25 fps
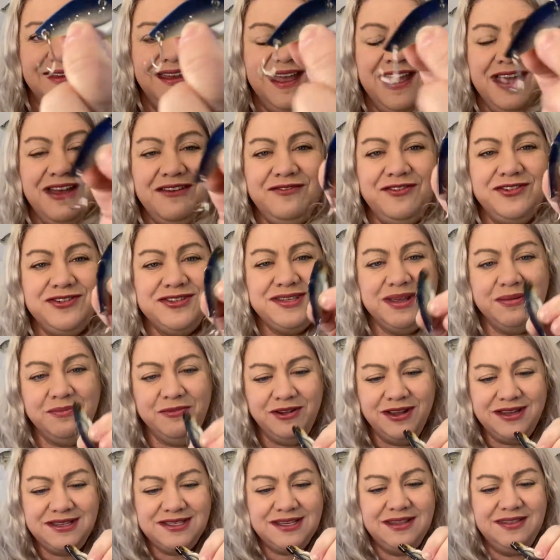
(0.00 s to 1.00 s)
For some
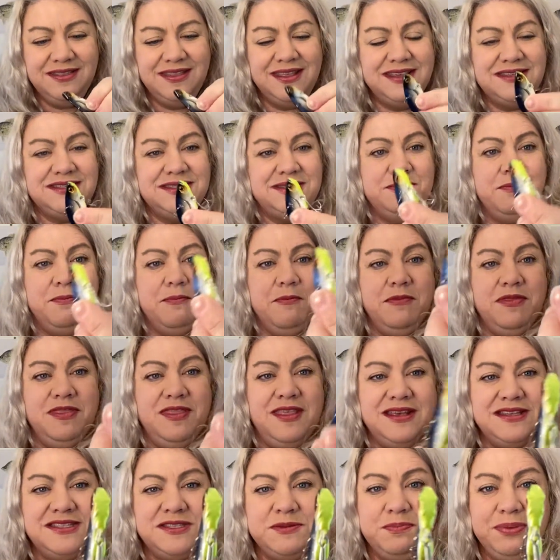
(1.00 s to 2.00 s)
reason,
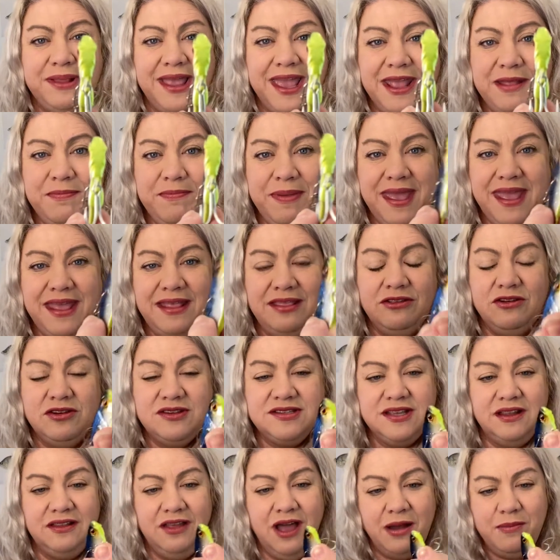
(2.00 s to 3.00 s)
this blade bait
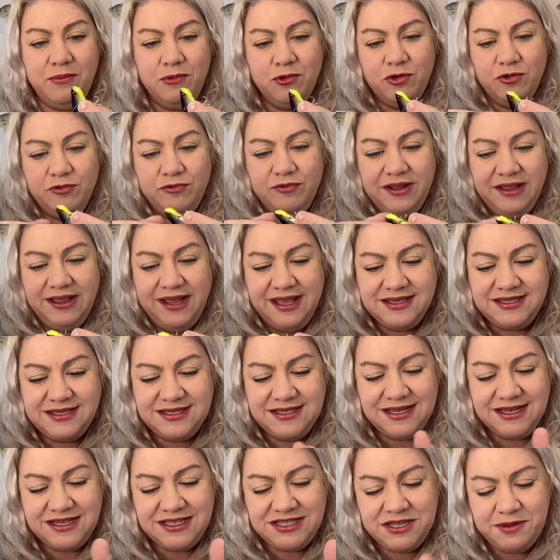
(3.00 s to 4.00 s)
looks a lot more
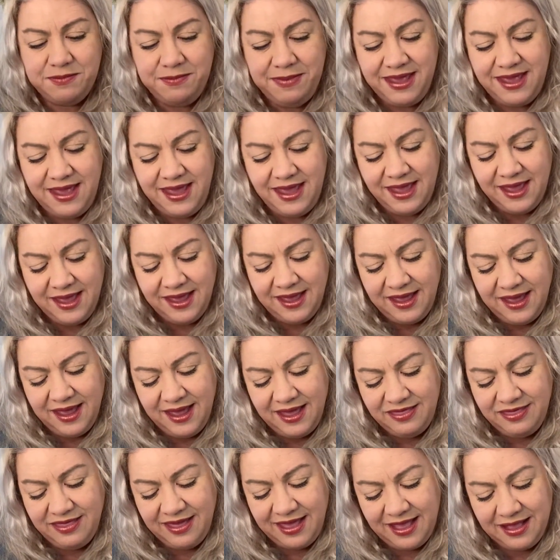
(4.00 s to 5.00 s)
realistic to me
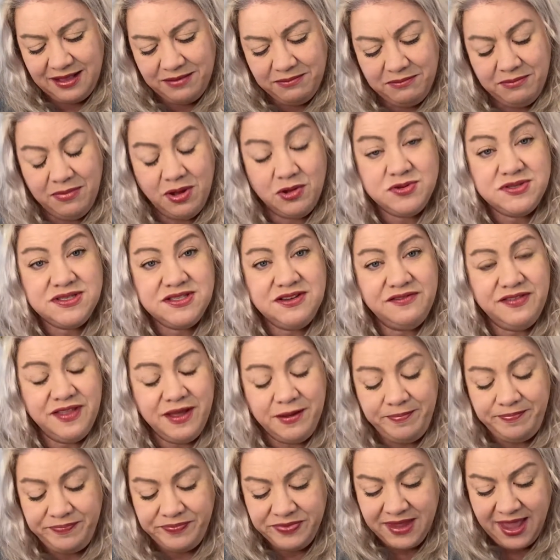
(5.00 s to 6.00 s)
than most of
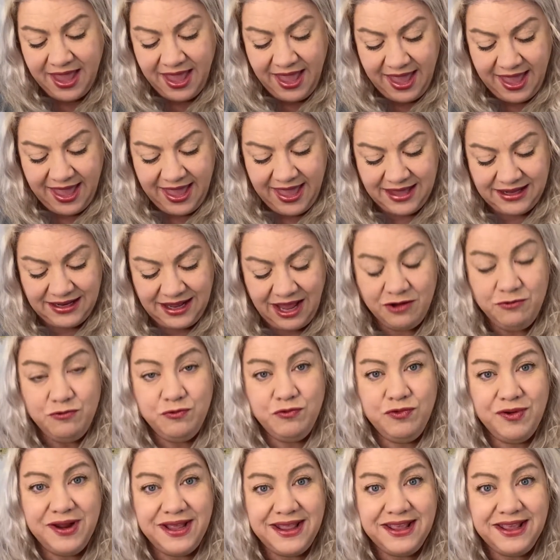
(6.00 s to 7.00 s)
them, and I really,